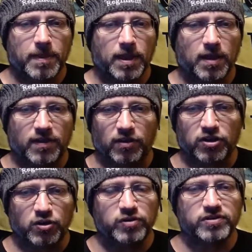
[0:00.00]
And they'll
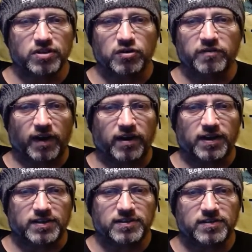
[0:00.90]
use the new
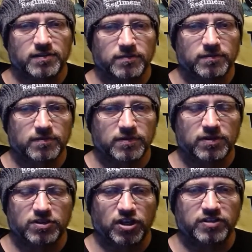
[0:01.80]
variants
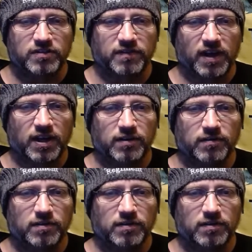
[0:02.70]
to justify it.